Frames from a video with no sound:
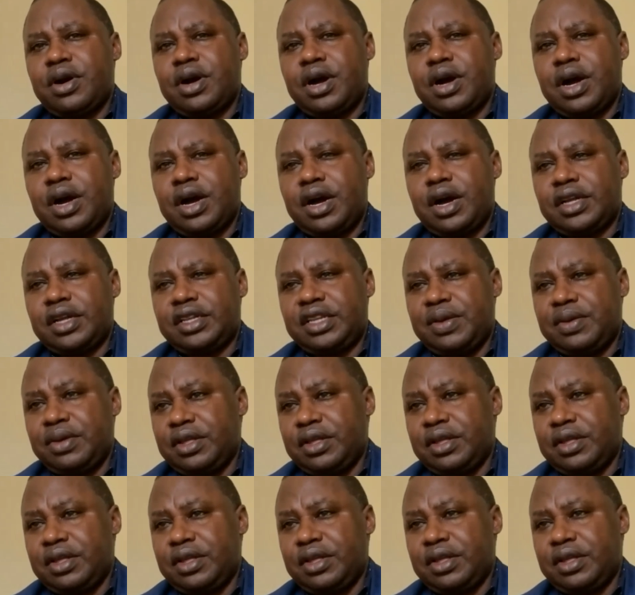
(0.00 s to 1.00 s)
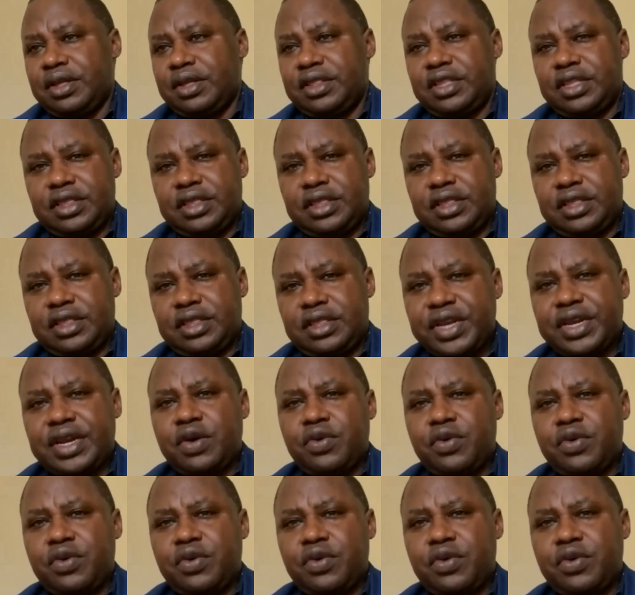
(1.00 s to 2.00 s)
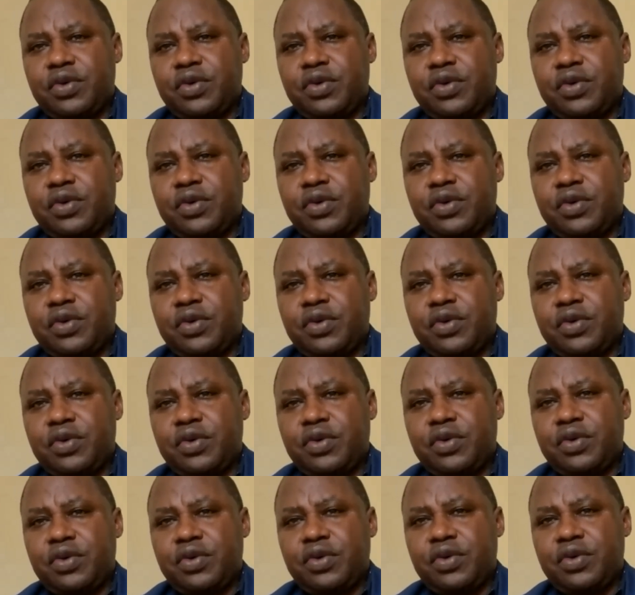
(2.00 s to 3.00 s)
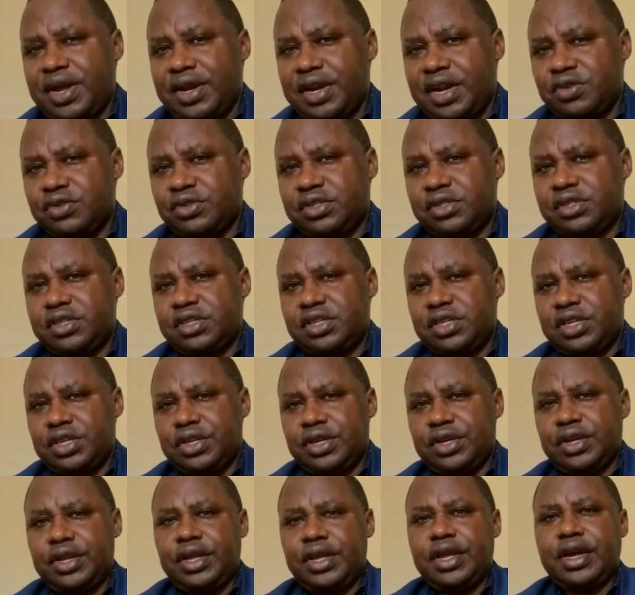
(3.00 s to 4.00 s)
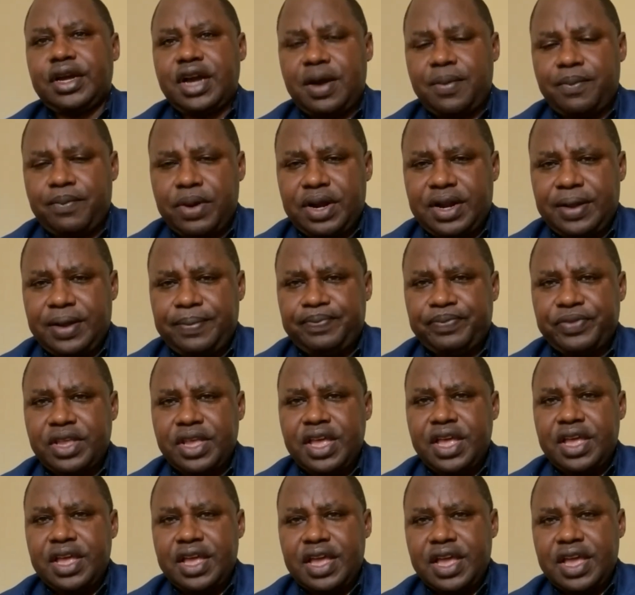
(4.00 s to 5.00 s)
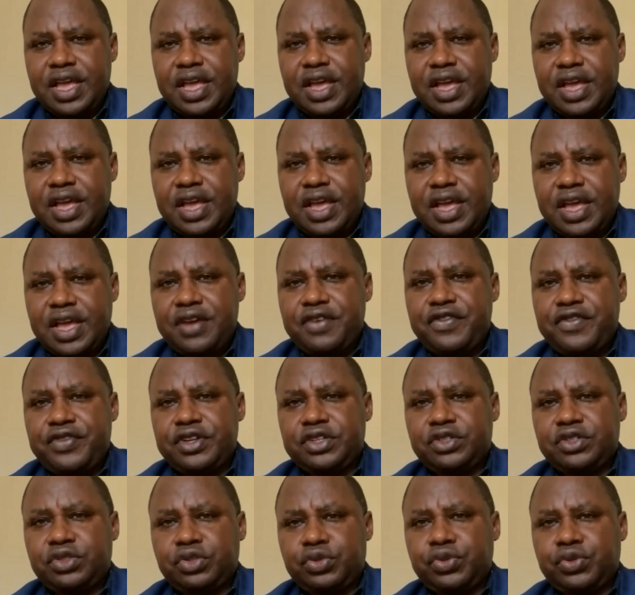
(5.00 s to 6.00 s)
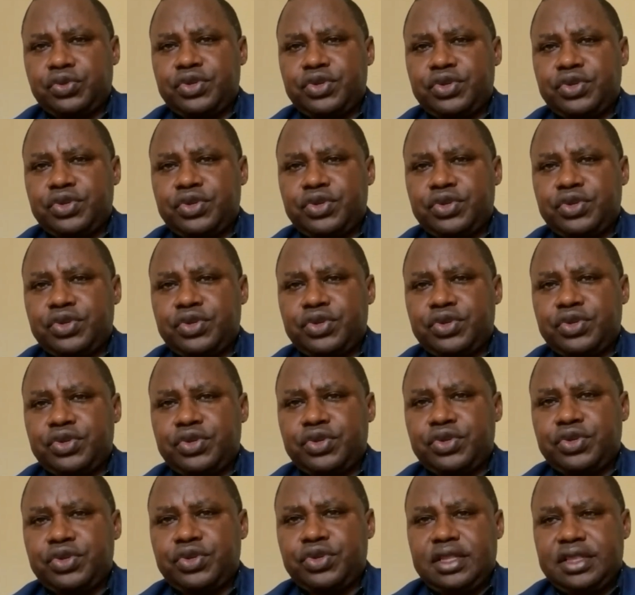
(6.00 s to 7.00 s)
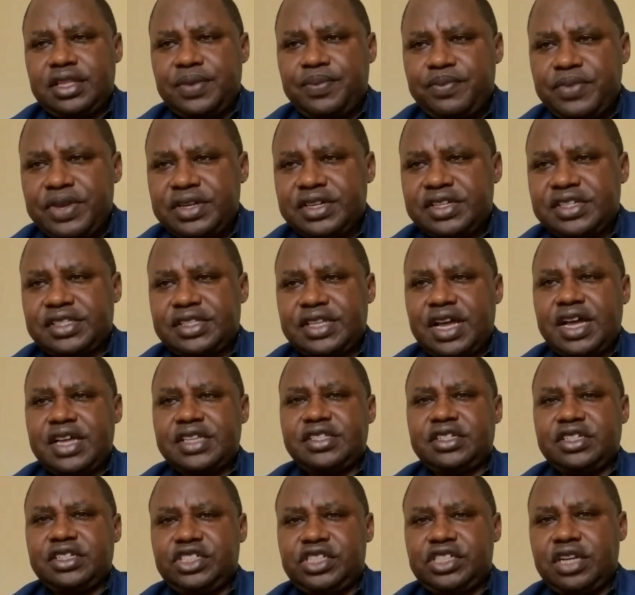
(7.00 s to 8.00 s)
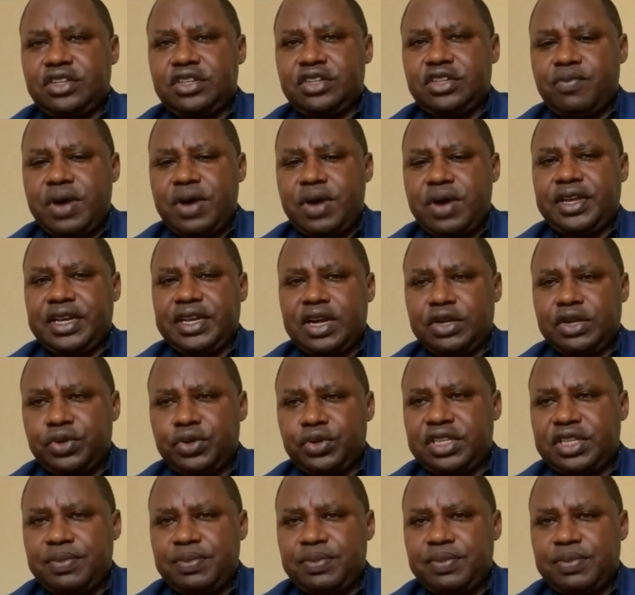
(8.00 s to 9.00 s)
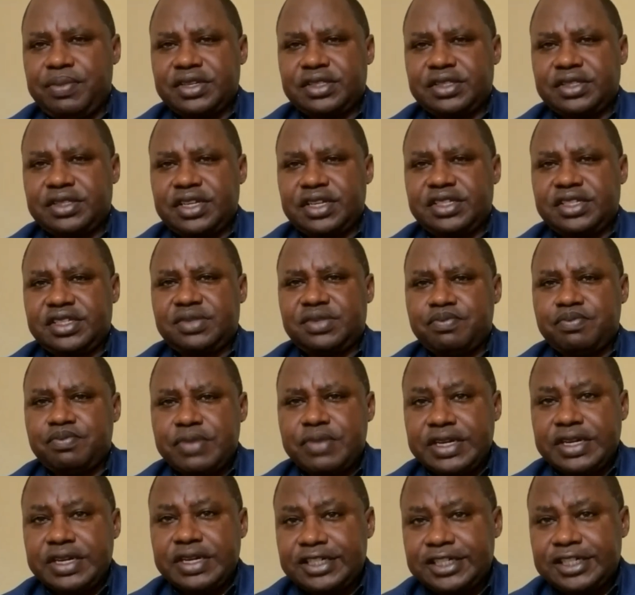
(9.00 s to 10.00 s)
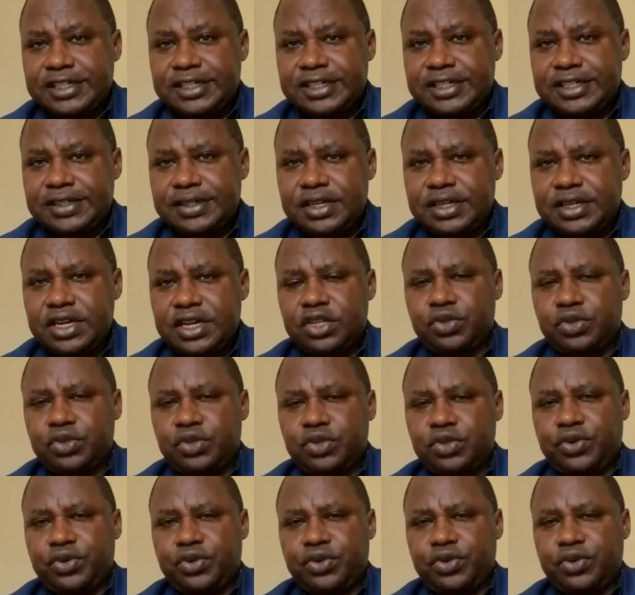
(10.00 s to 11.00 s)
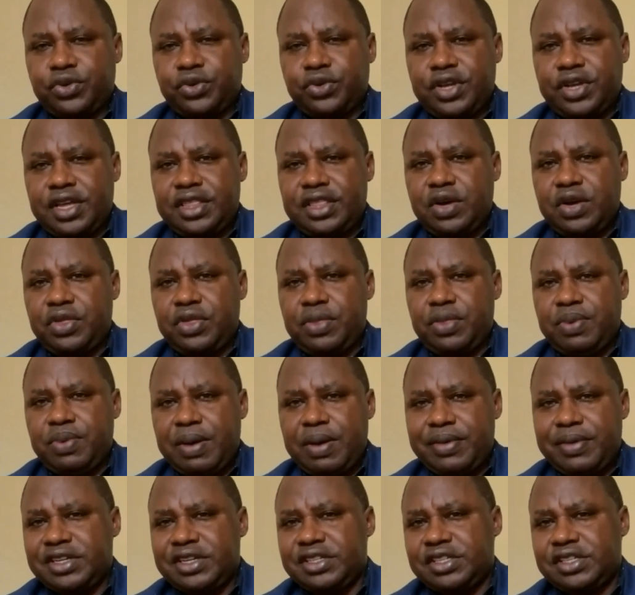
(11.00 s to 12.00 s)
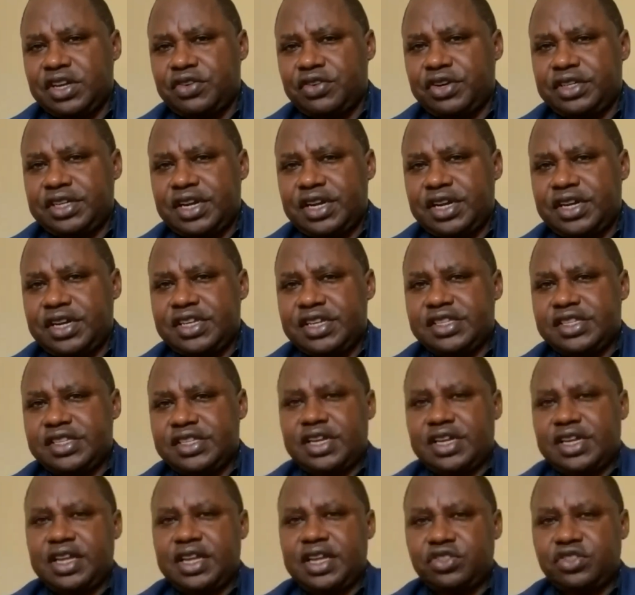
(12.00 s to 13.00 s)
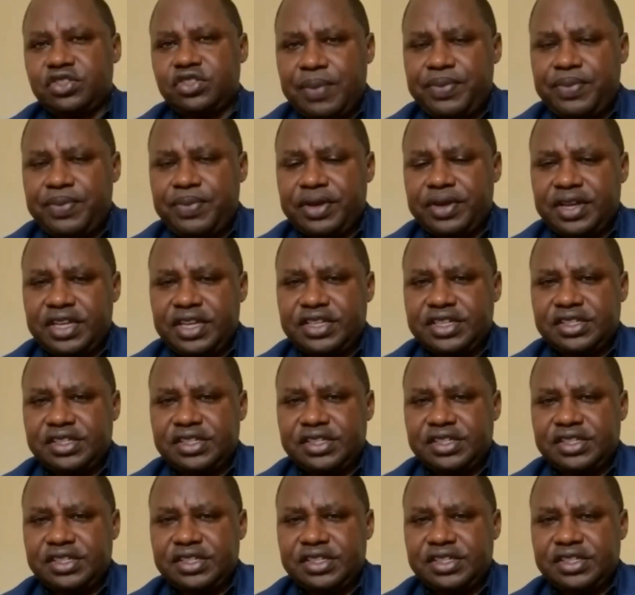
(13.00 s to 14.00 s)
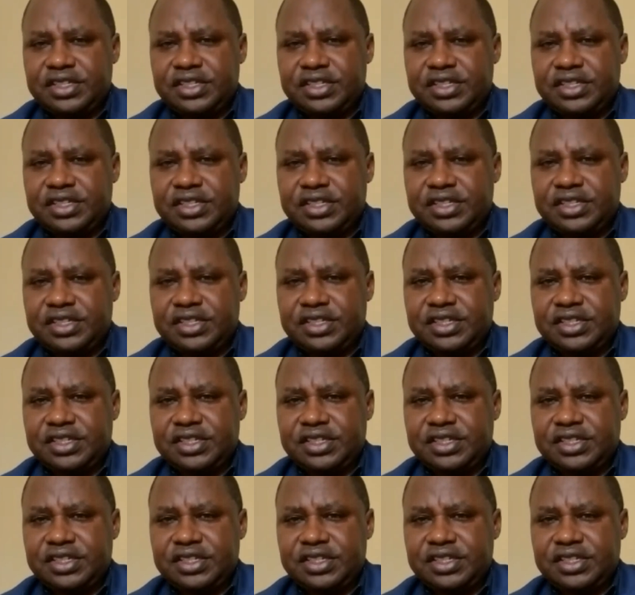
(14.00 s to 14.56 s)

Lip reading: the winner, as I said, will be announced in Kampala. Every 2 years, the ministers in charge of mapping in our 20 member states meet together with permanent secretaries and heads of mapping agencies.